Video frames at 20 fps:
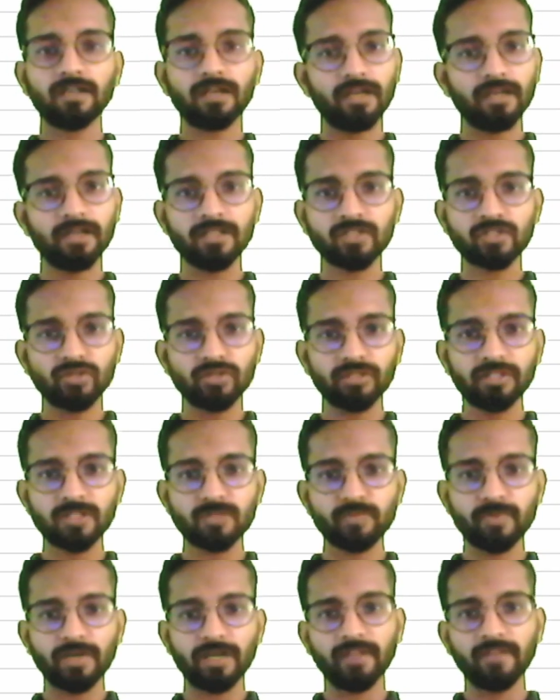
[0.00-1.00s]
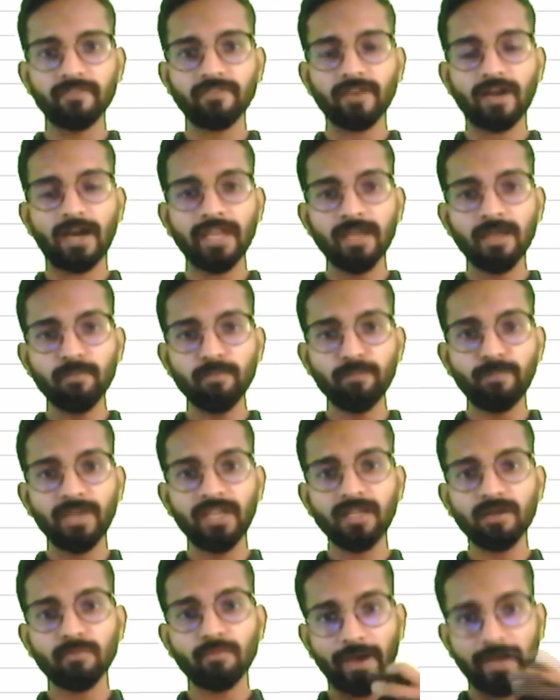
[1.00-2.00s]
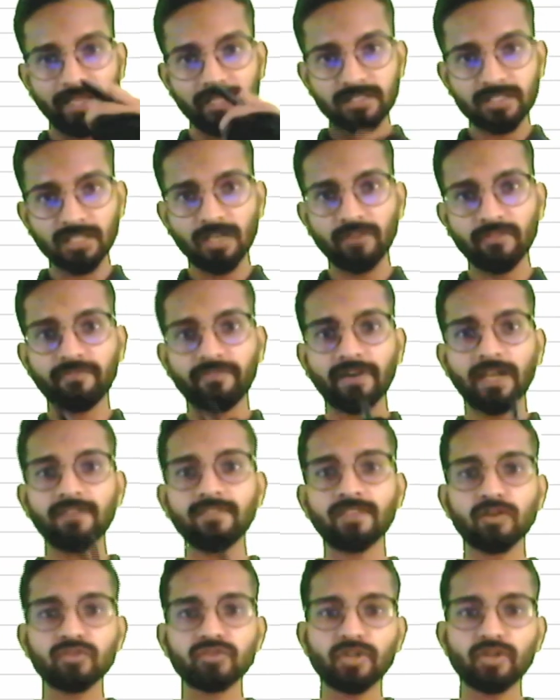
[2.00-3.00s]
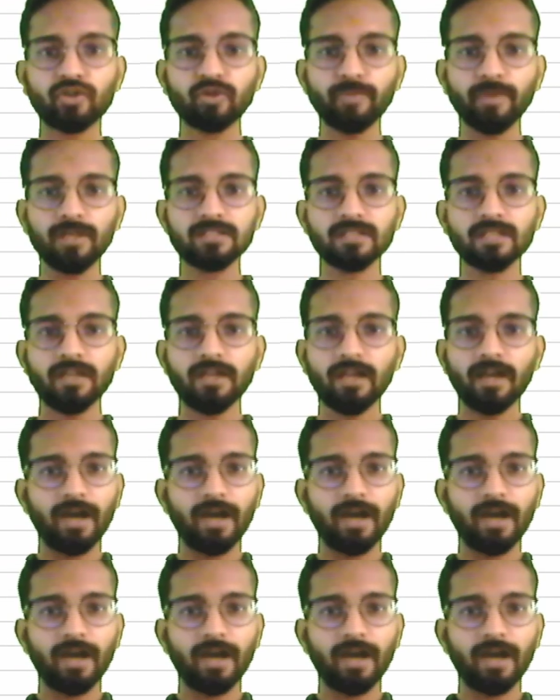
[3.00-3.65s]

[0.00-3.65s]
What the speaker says: Understood this part? If I am paying myself 5,000 rupees,